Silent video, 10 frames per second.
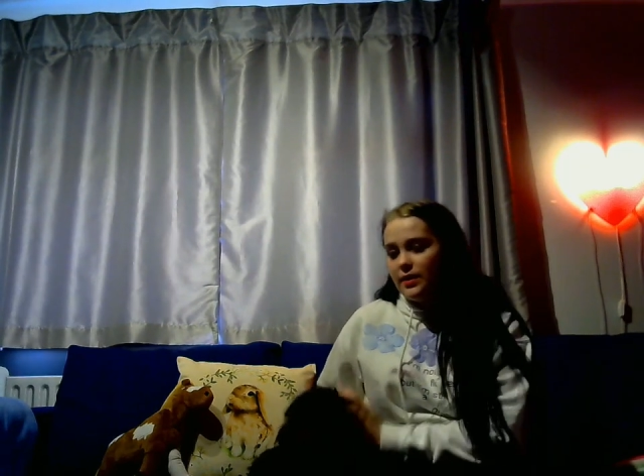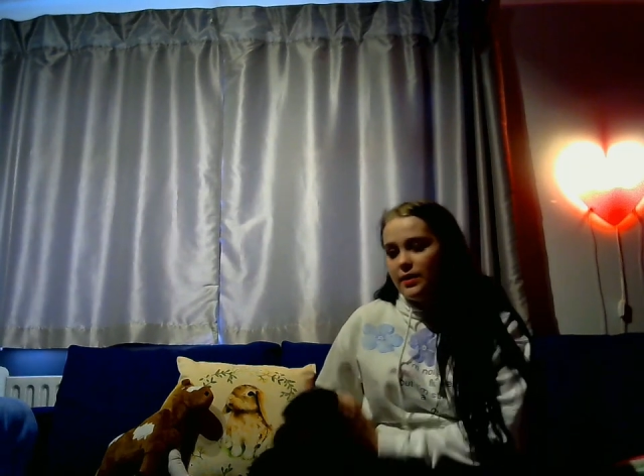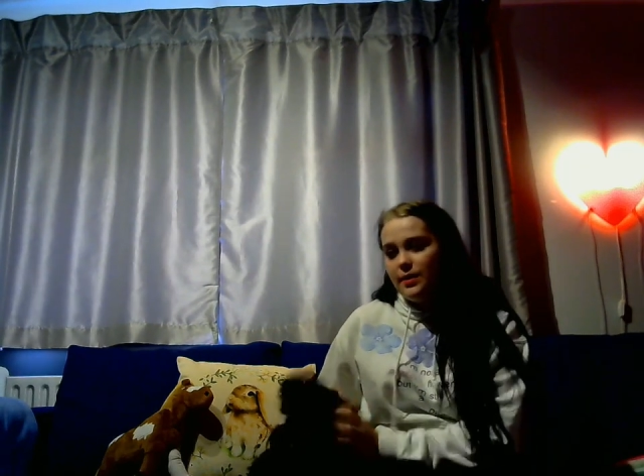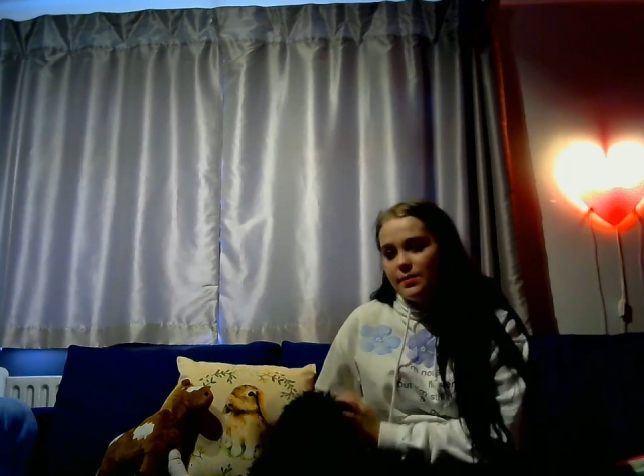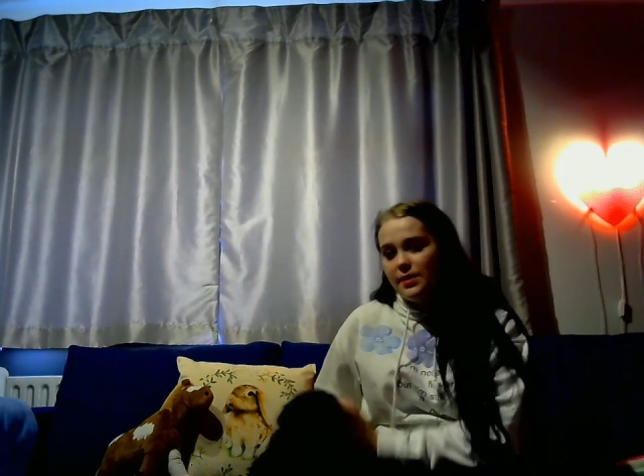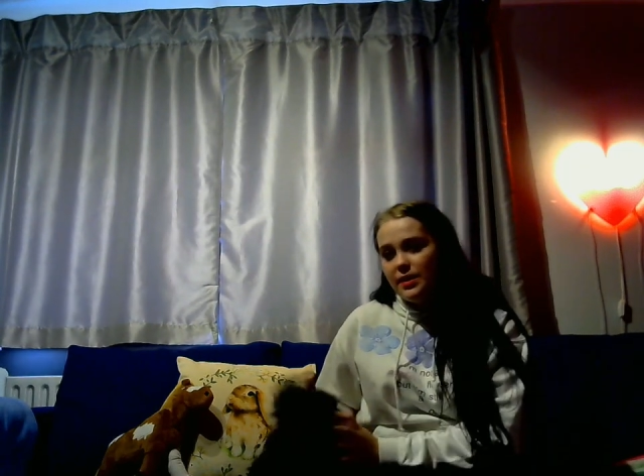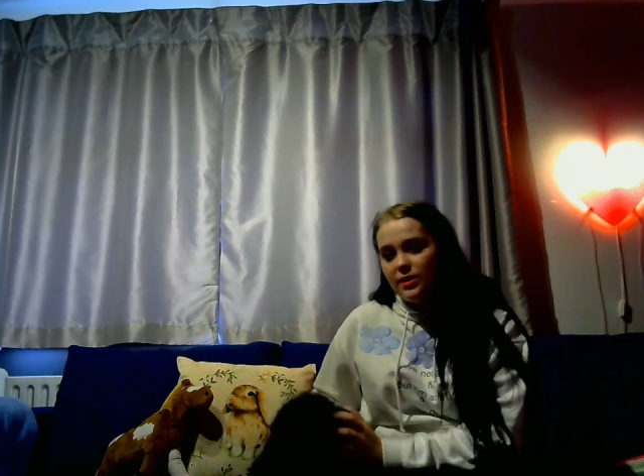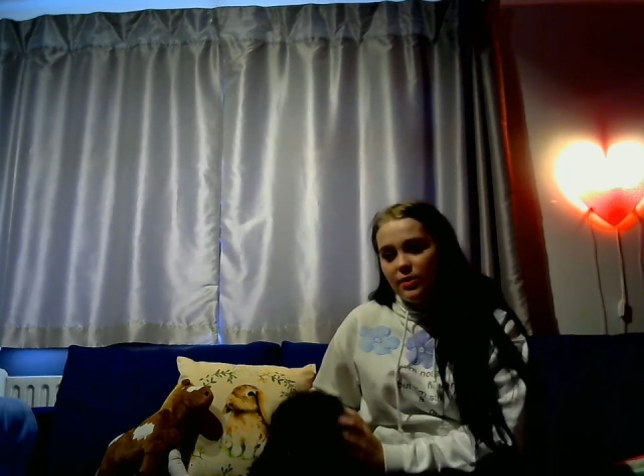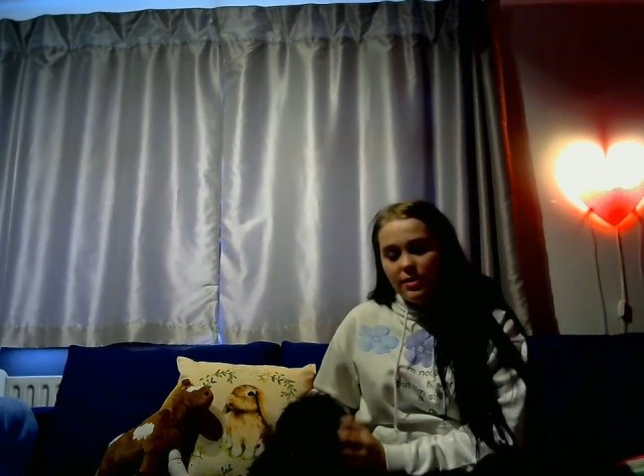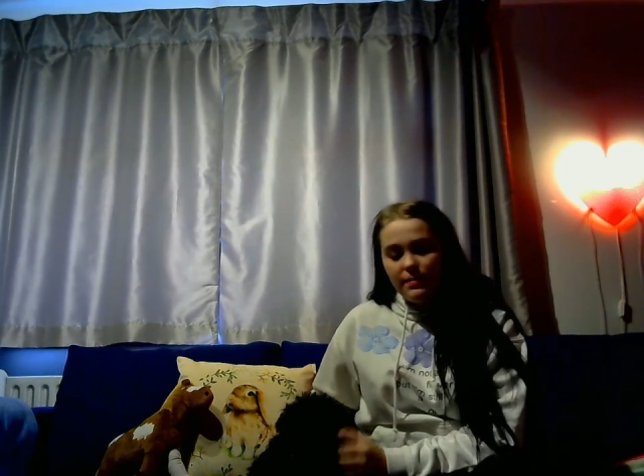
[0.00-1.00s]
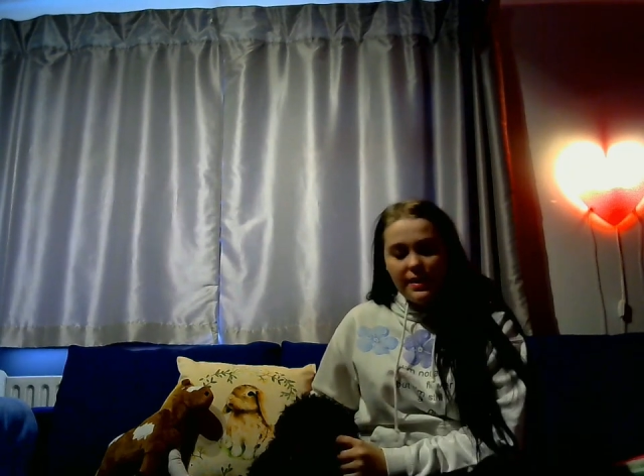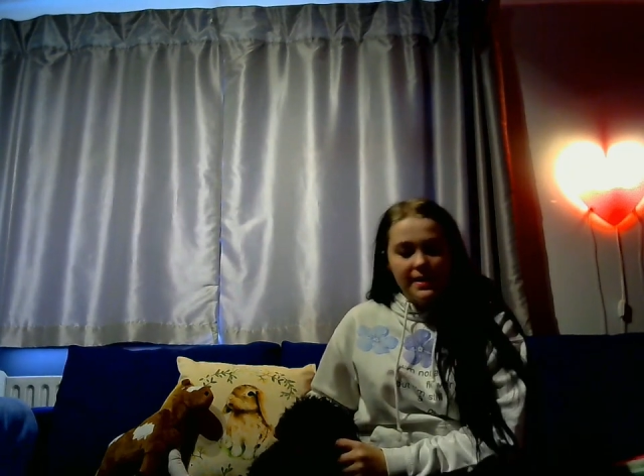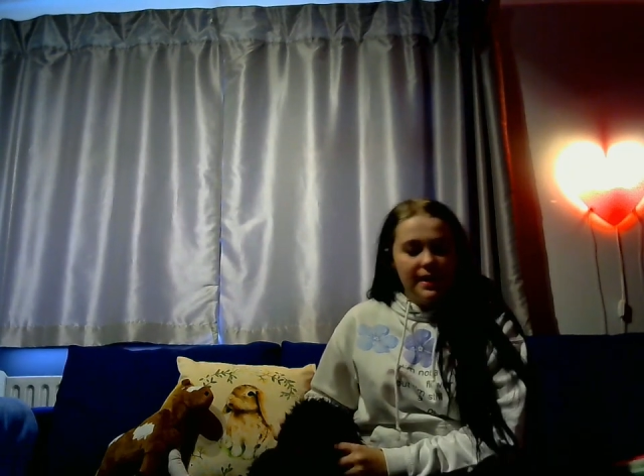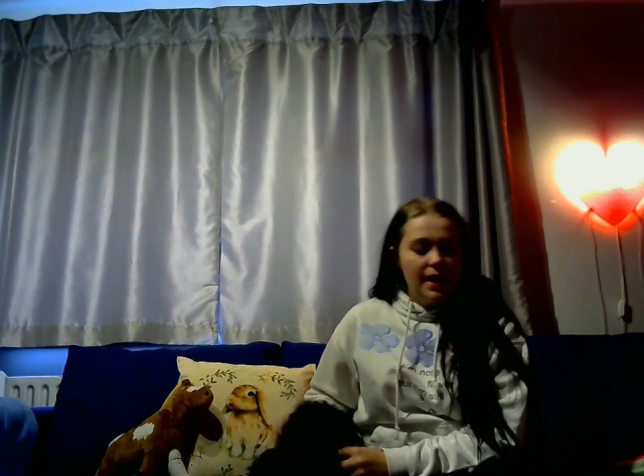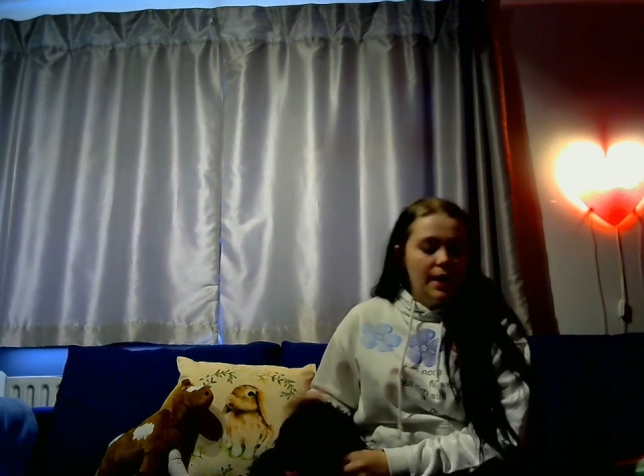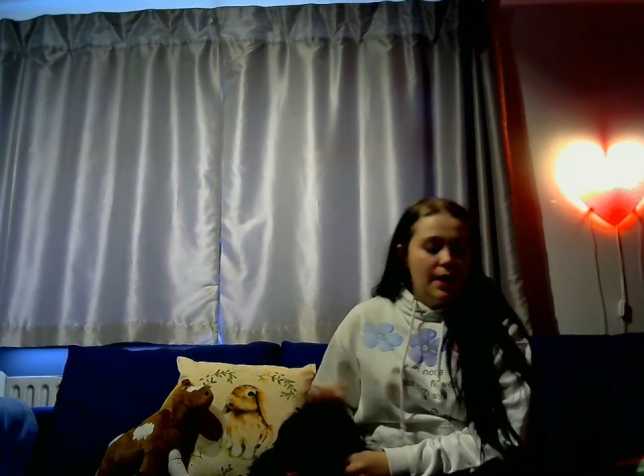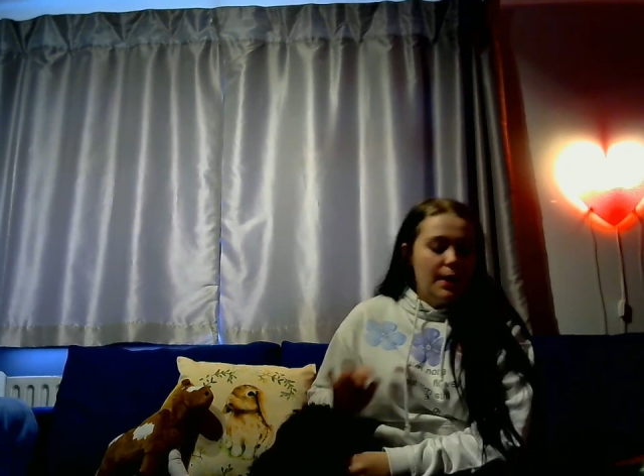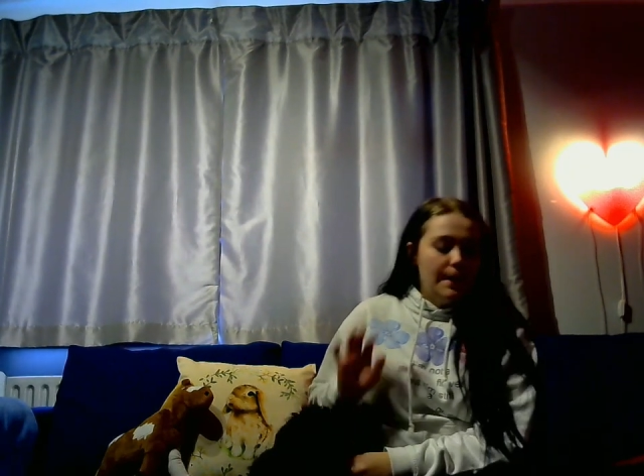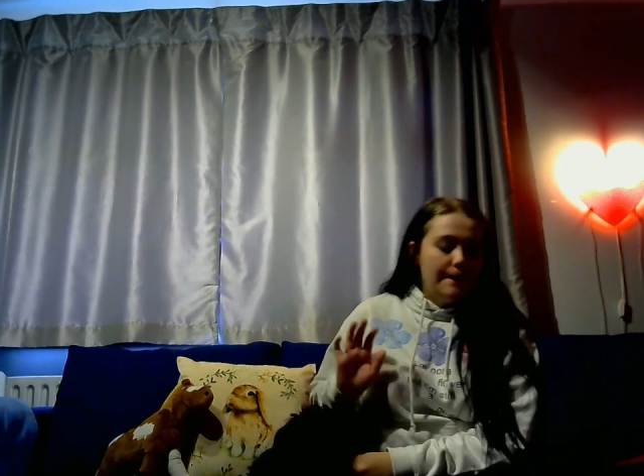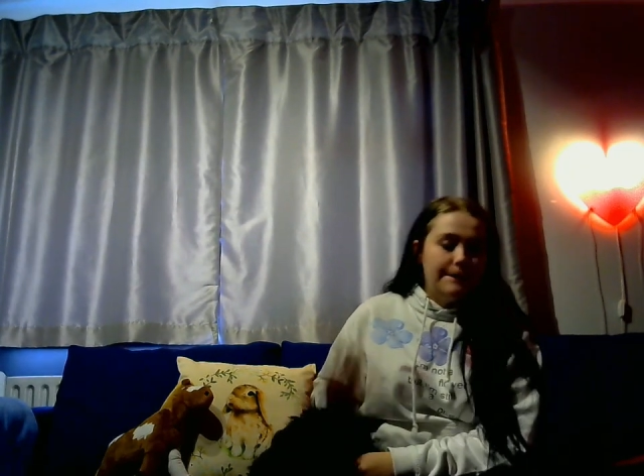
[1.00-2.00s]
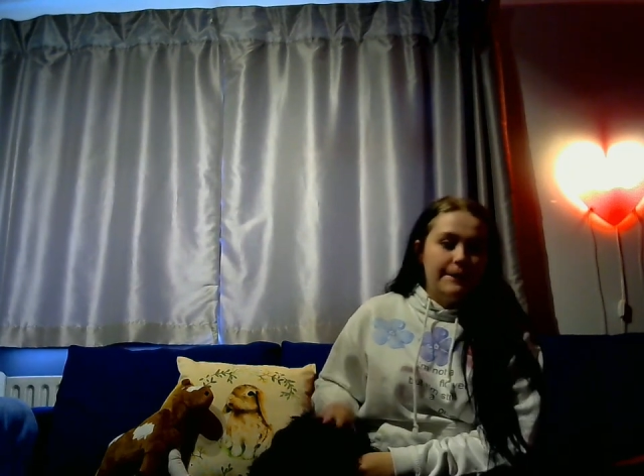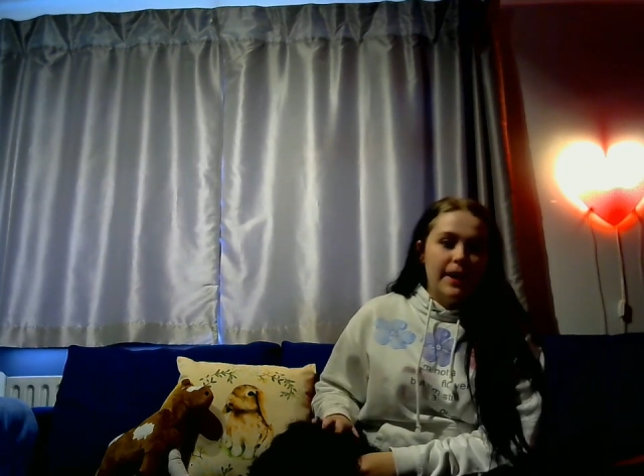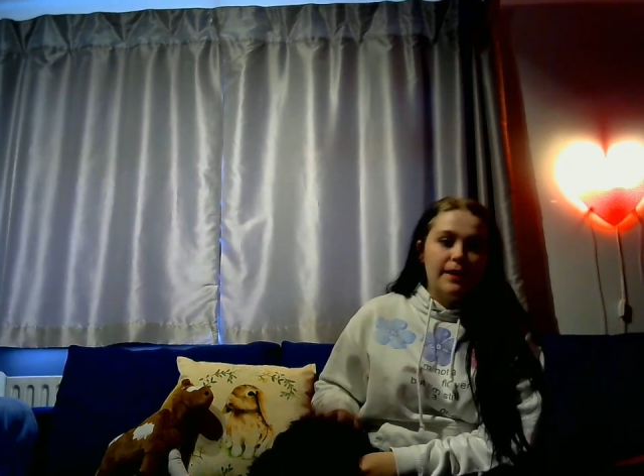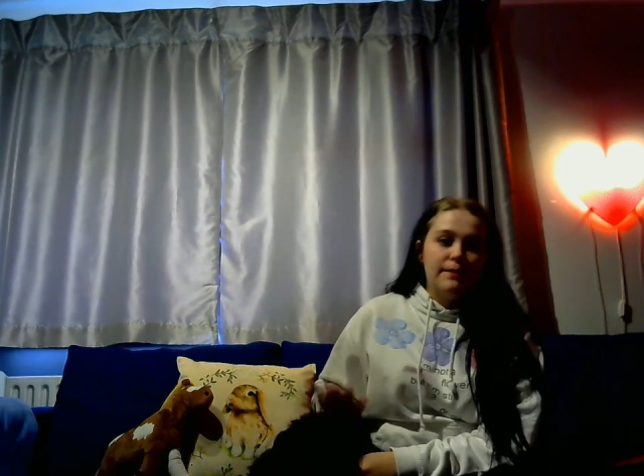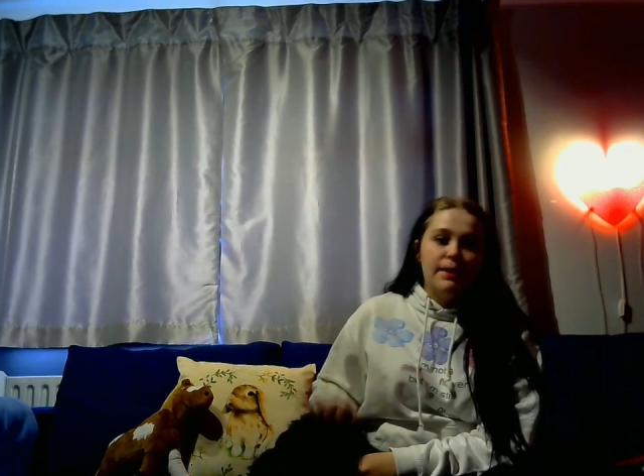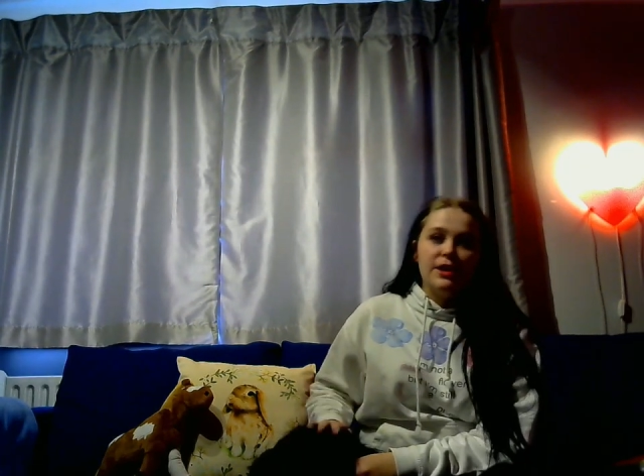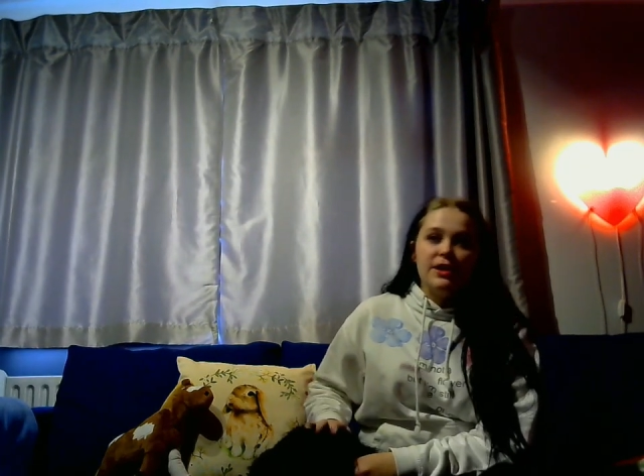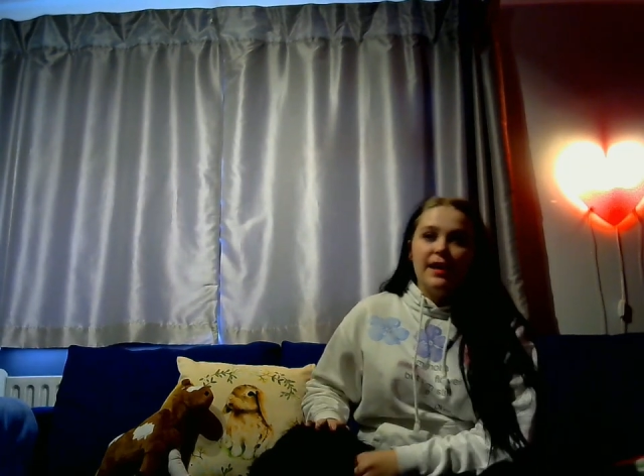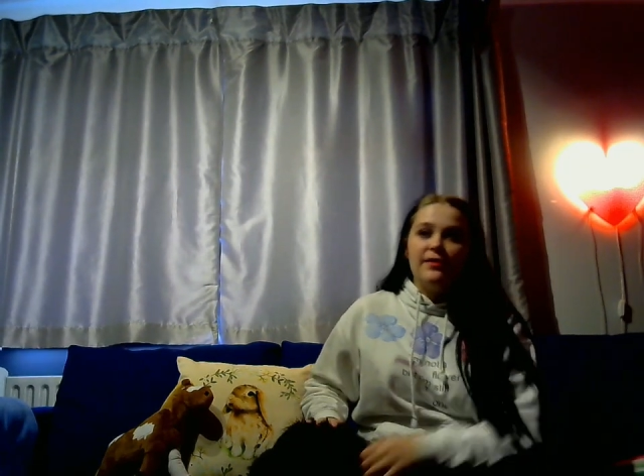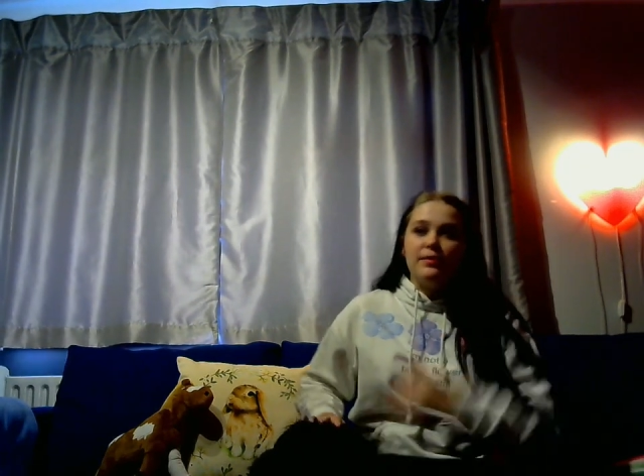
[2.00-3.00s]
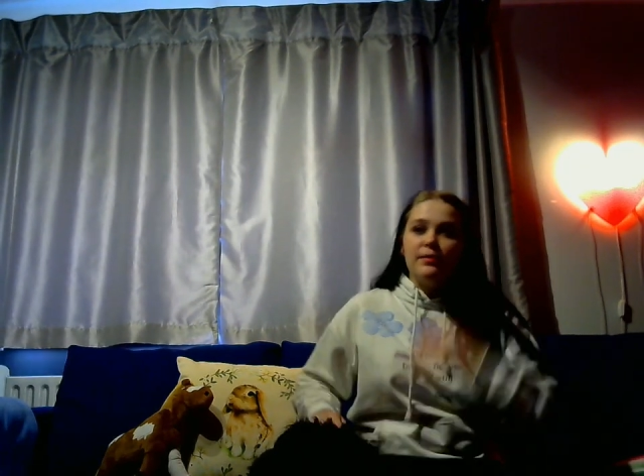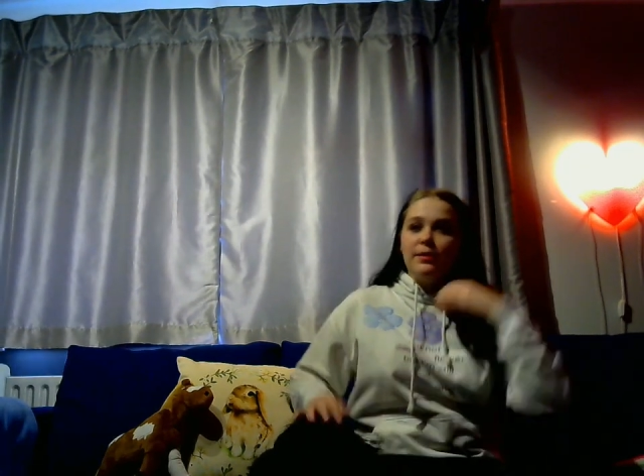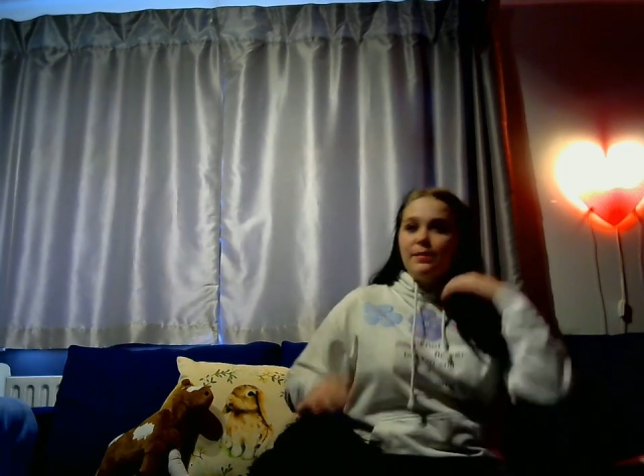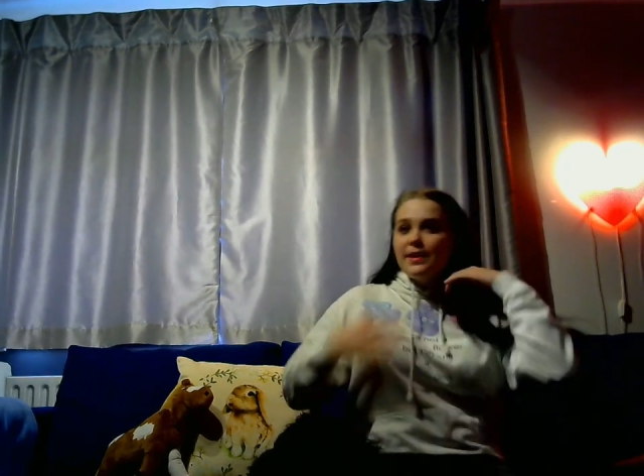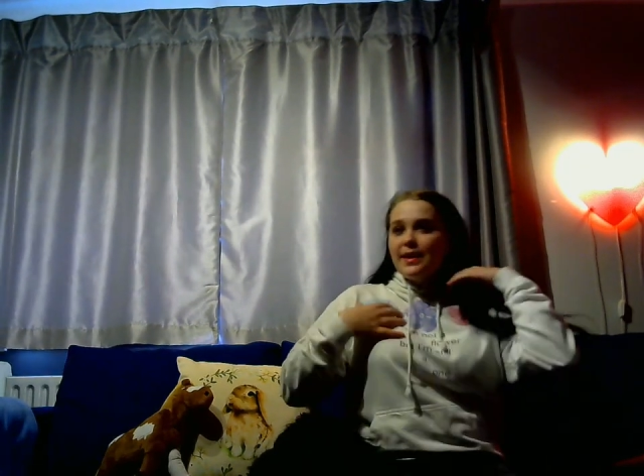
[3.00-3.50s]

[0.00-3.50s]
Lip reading: comes near to Christmas. But the merch I have at the moment